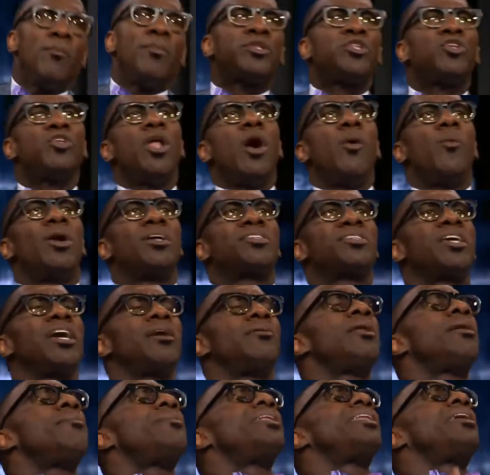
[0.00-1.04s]
But you know what, Skip?
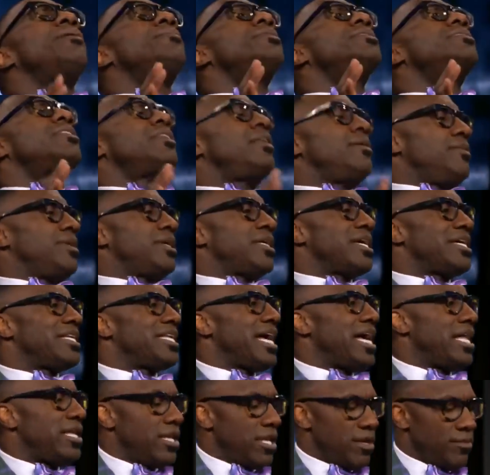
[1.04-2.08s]
Let me
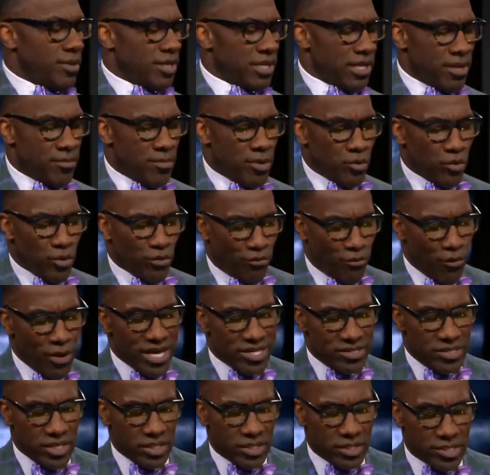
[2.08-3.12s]

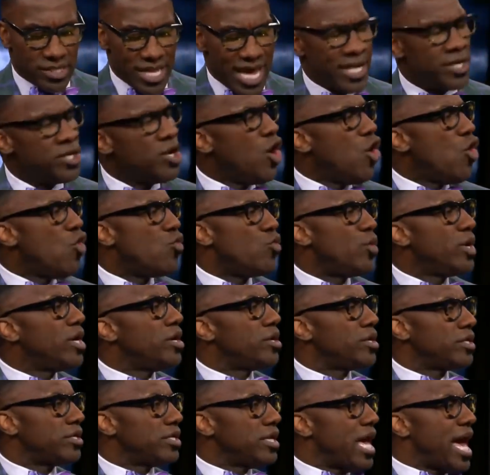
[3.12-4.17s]
rephrase this because I know
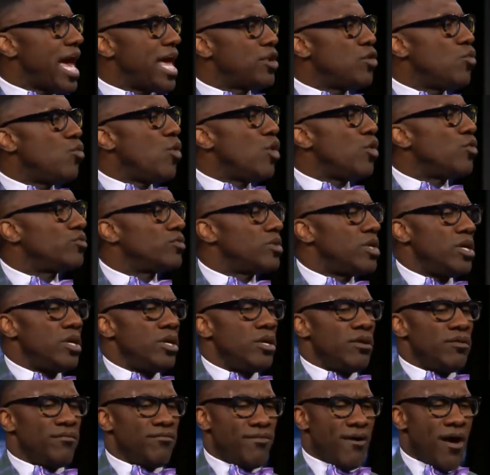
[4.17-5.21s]
I don't want
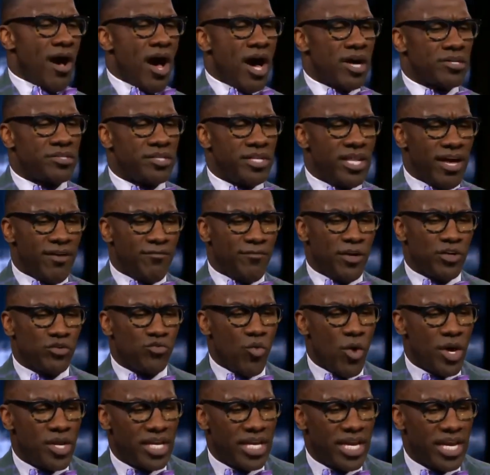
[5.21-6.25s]
Fox and
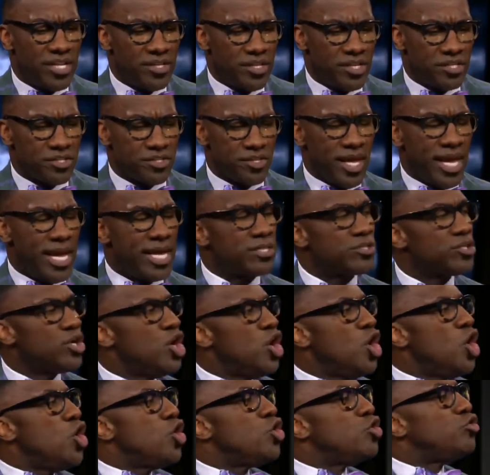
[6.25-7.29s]
FS1 to get these things.
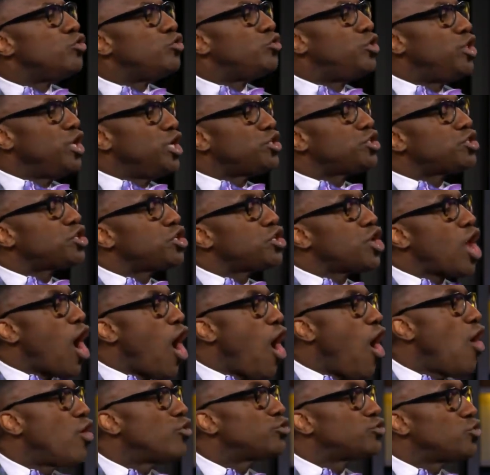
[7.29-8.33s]
This could
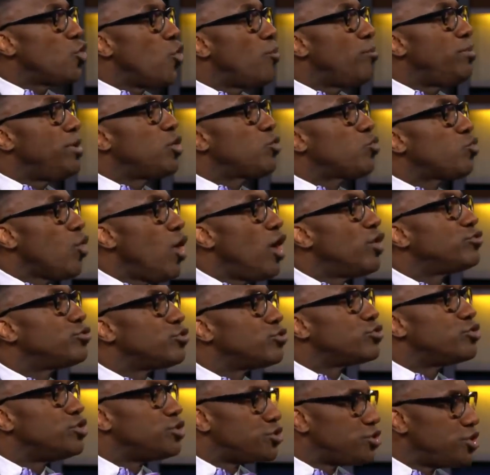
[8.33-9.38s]
also be
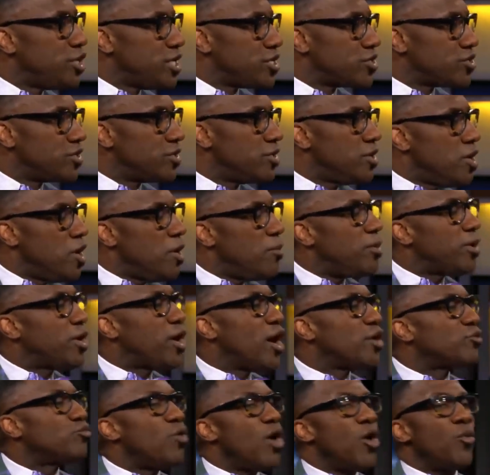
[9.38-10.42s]
Russell's decision.
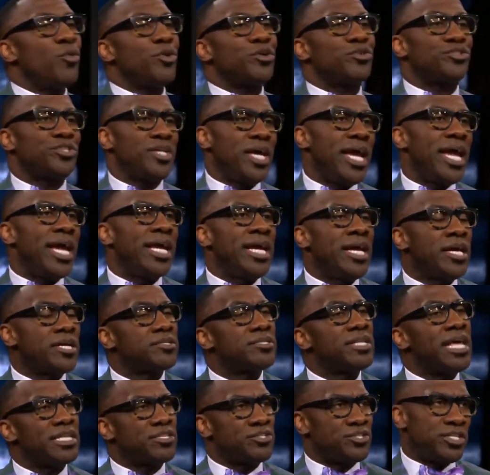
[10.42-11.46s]
Because what we're saying here is
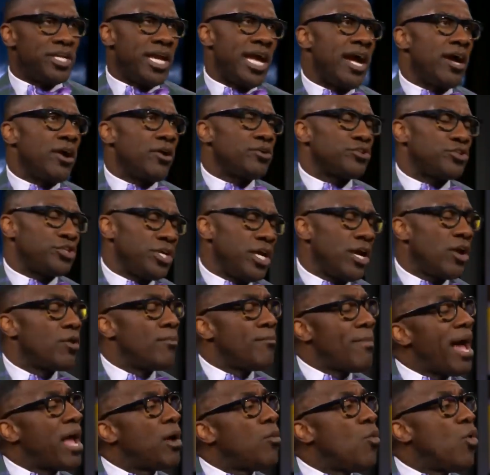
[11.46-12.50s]
that Sierra
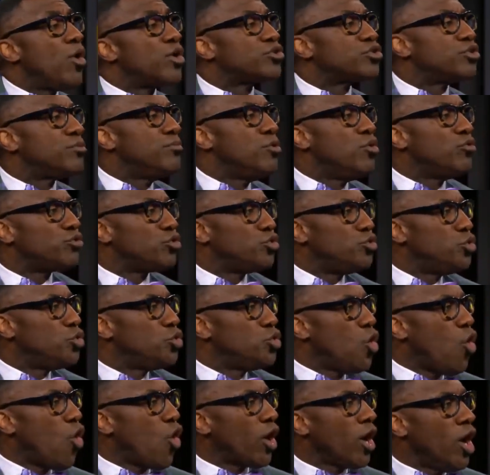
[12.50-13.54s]
might wants to move to New
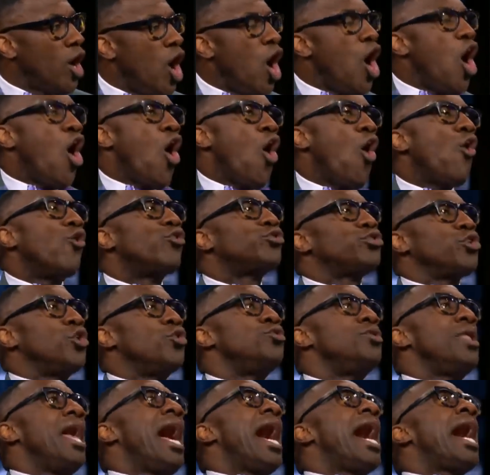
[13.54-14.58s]
York. Oh, so
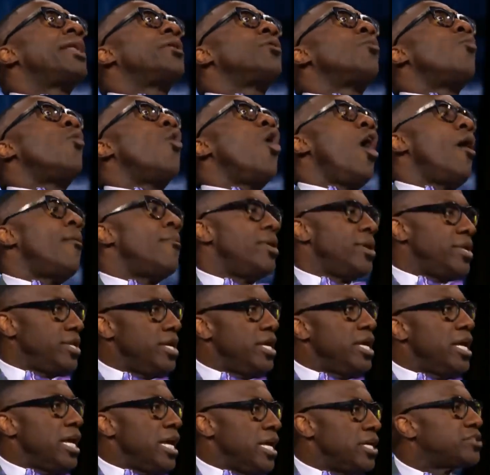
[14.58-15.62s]
now the woman
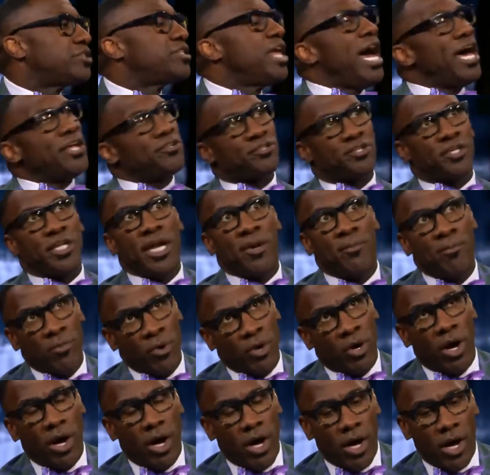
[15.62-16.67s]
is that
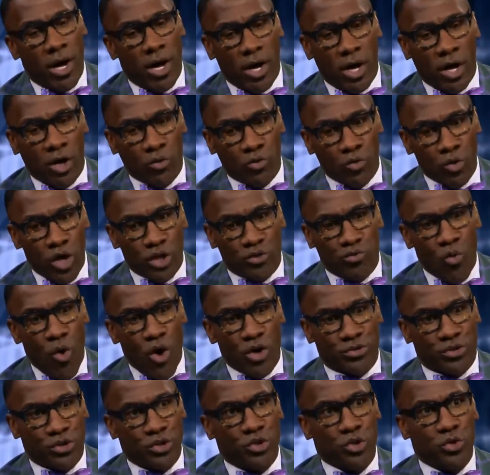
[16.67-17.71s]
Russ
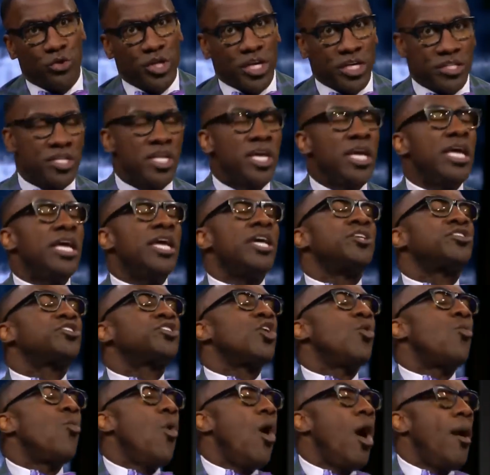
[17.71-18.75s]
wants to do this. It's
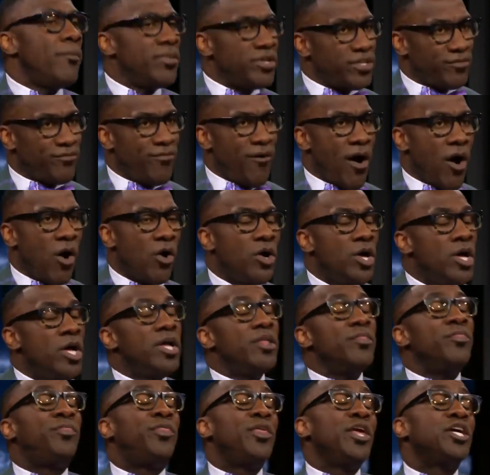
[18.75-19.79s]
the woman's fault.
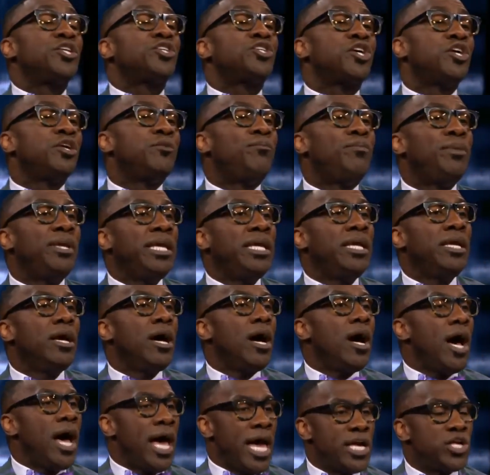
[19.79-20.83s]
This could be
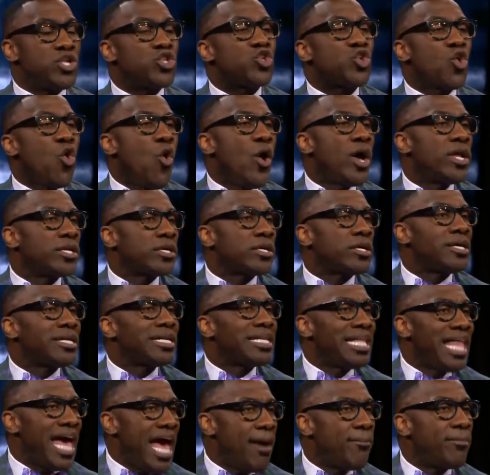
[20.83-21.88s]
a joint
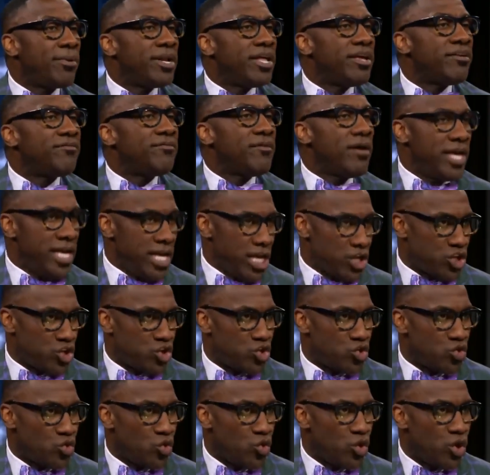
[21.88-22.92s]
collaborative
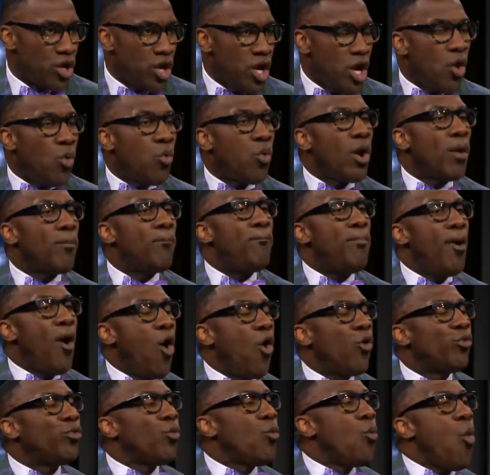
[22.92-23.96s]
issue where
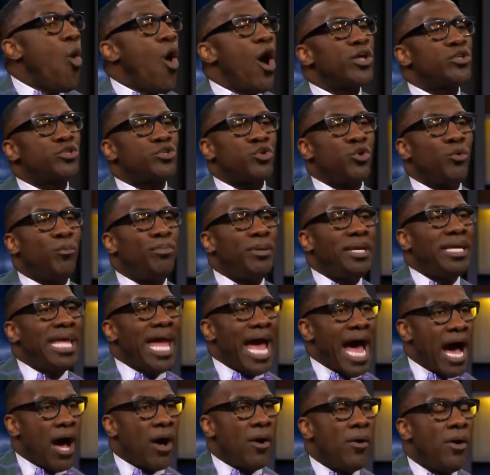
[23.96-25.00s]
both wants to be
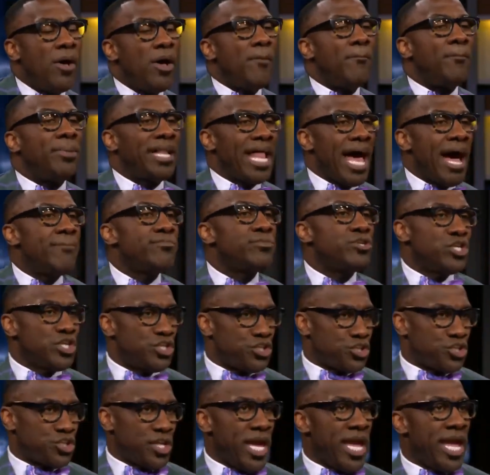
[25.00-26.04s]
out. But I'm
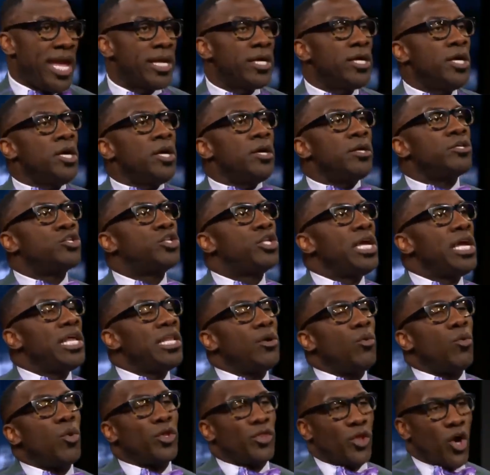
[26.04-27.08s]
just saying,
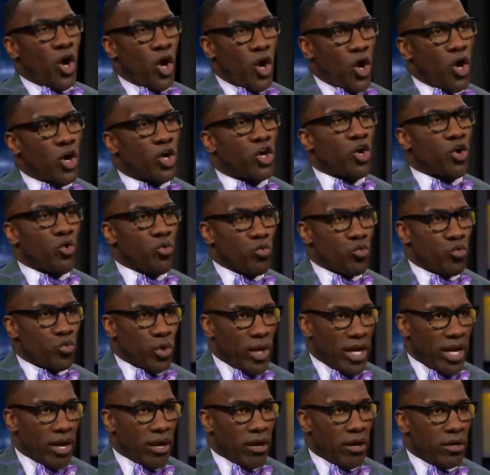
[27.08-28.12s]
dealing with her
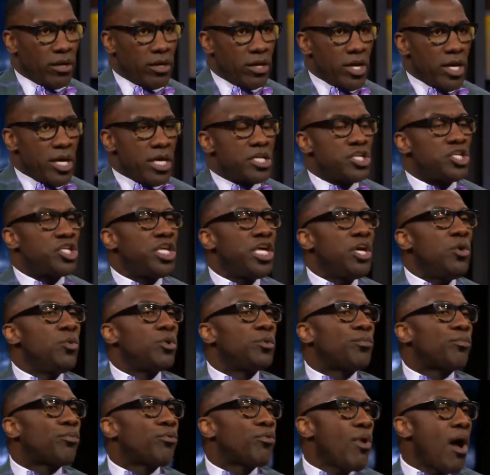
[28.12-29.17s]
career, she
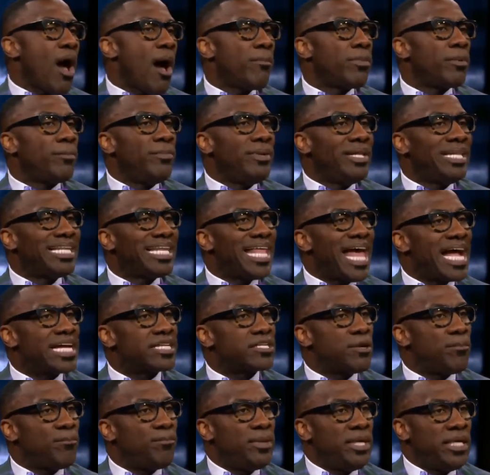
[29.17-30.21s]
would probably
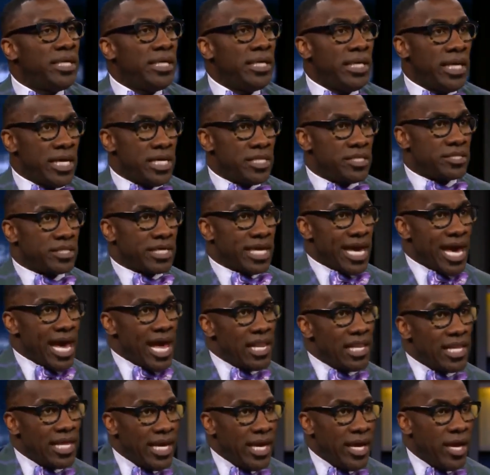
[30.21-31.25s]
like to be in
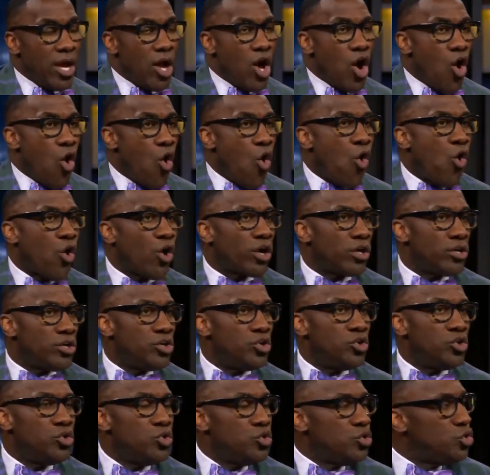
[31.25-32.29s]
Cali or
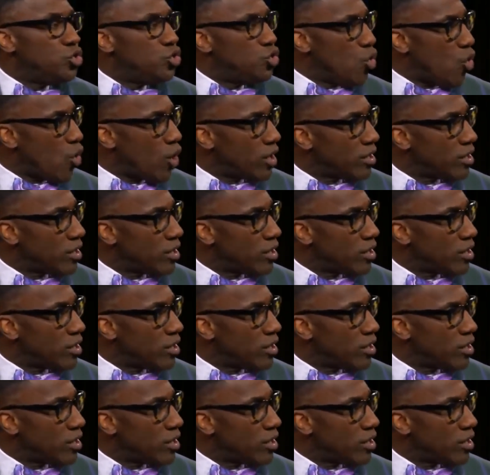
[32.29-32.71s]
New York.